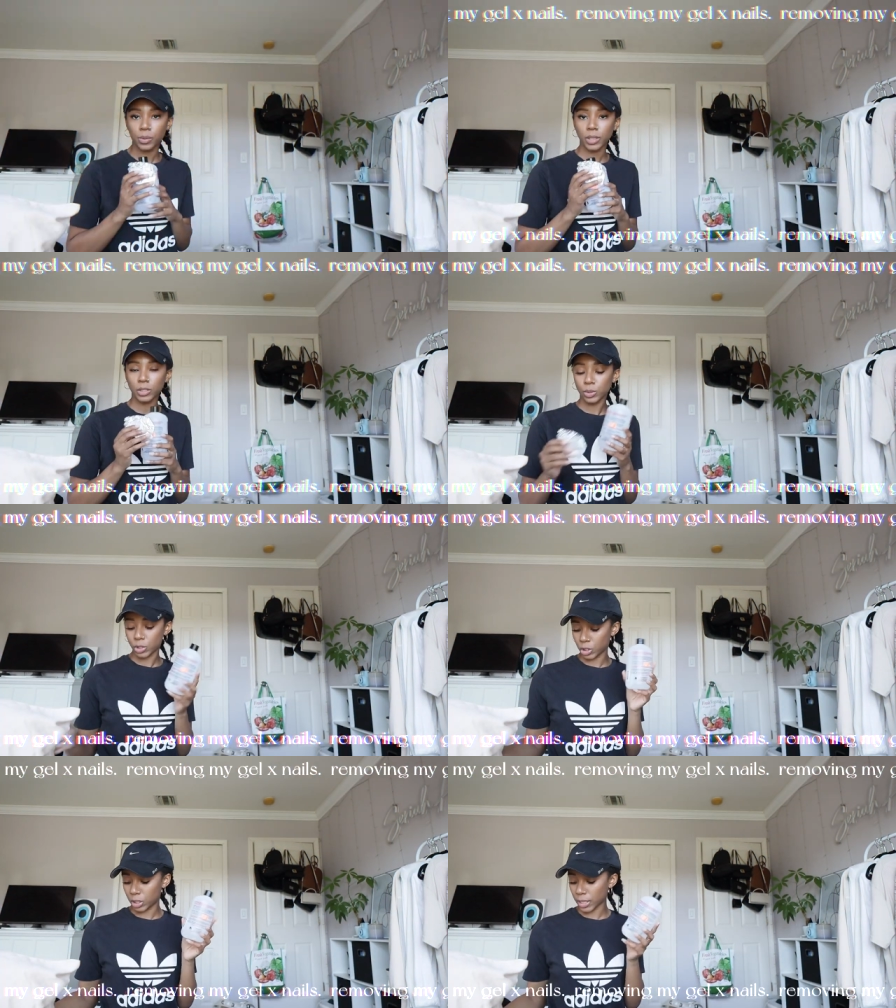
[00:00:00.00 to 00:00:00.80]
What I do
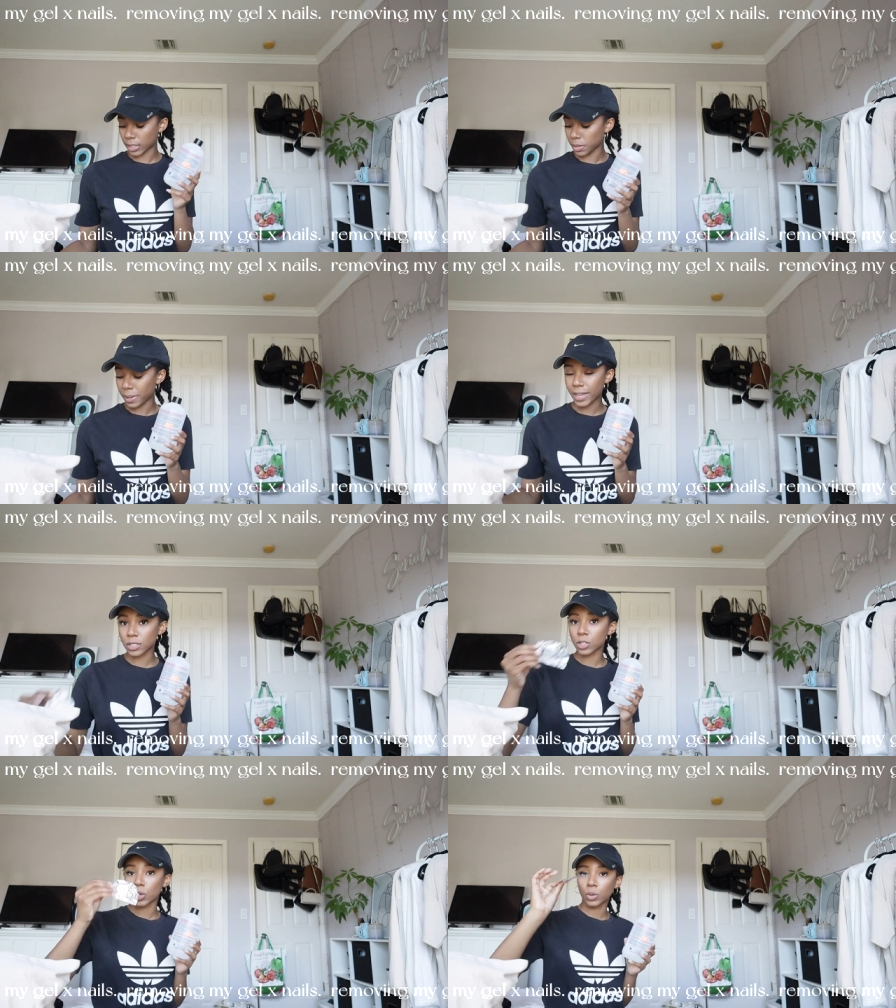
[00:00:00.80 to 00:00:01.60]
is just take some
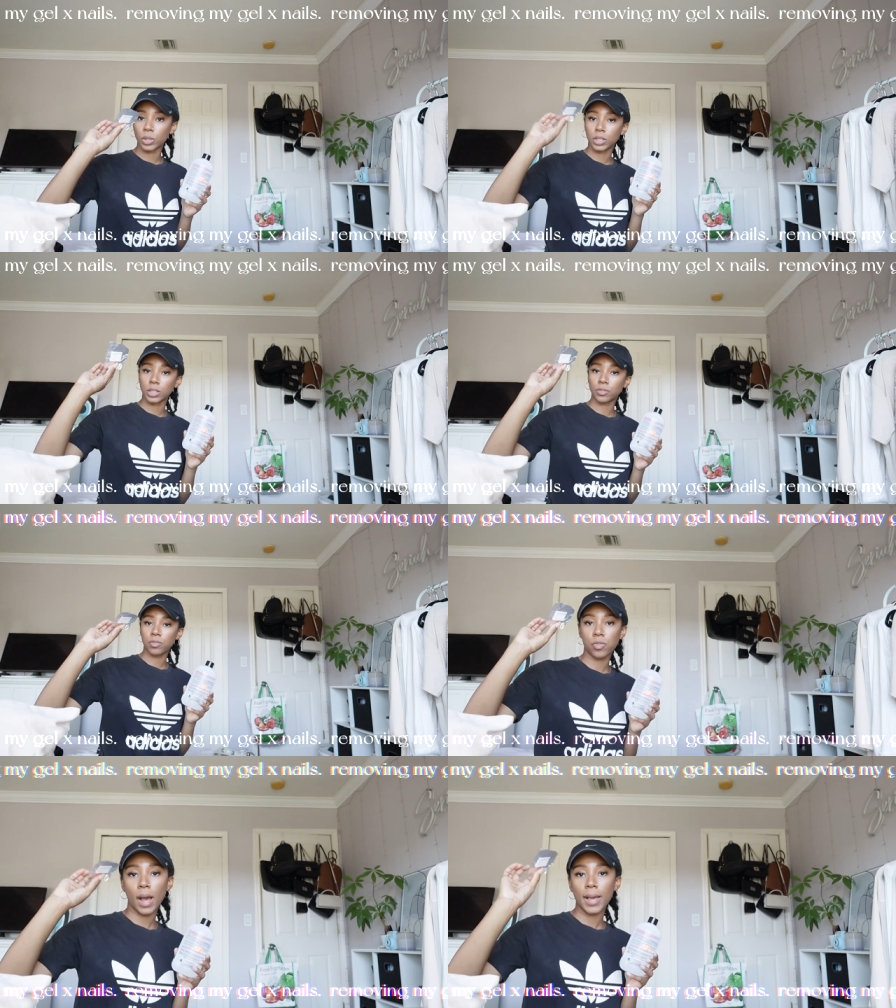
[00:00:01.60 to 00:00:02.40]
acetone in these
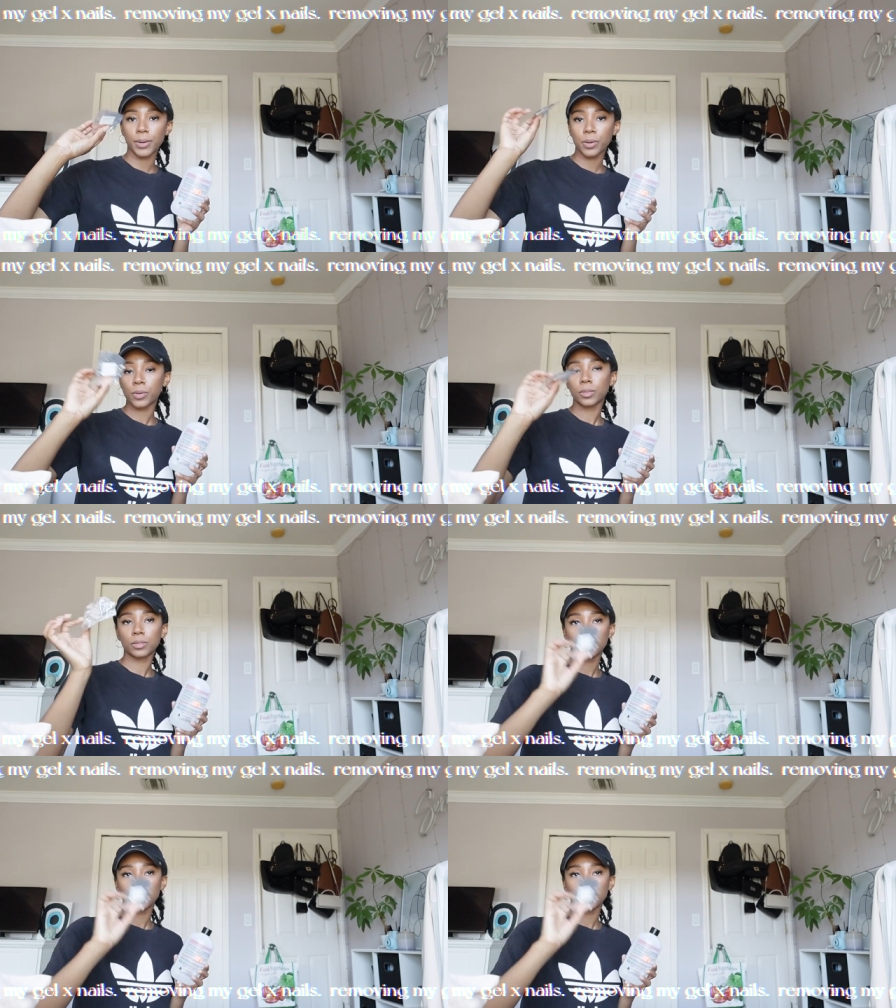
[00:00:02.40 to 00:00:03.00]
file